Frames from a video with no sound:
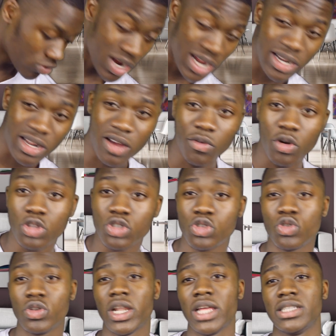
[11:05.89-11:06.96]
Right now I've got
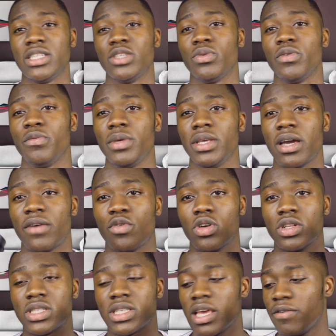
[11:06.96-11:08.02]
two lenses with me. I've
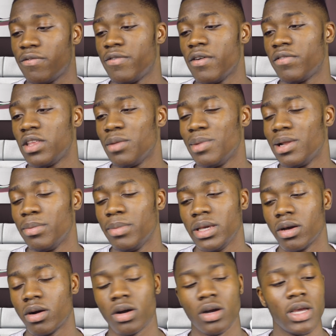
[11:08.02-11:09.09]
got a
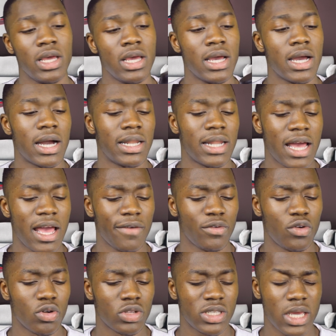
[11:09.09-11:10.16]
50mm and
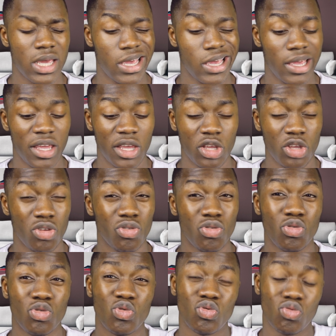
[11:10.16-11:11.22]
I've got a
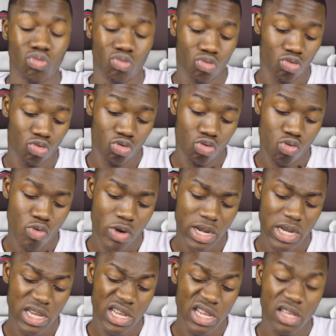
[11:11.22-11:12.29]

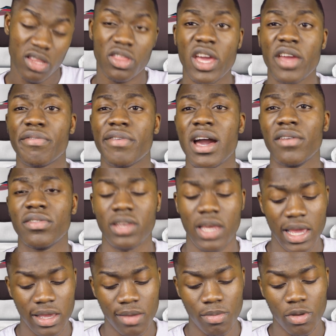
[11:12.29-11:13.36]
35 to
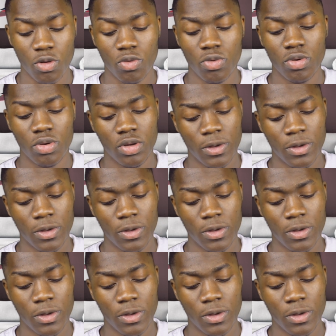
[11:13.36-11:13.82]
80mm.